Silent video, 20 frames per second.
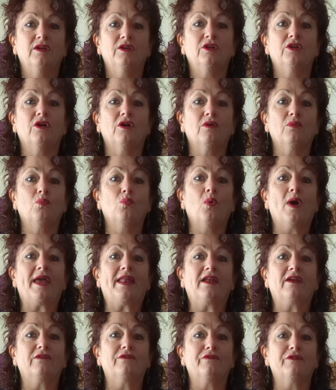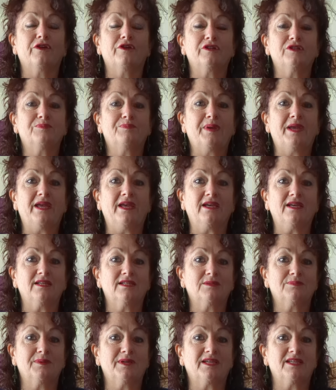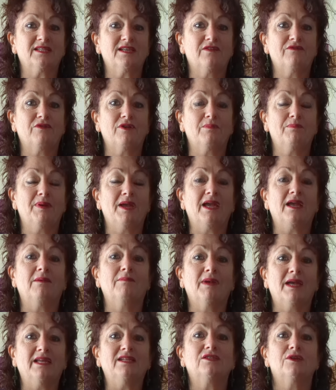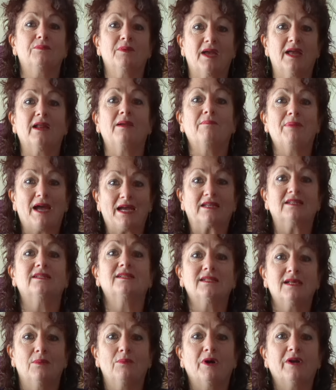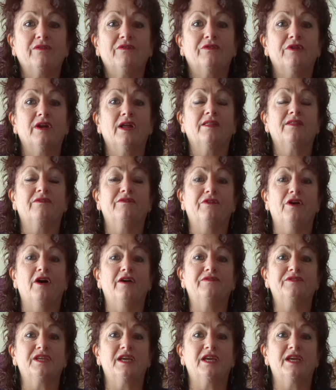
waiting for those pings because every ping means I'm getting back to someone for another 5,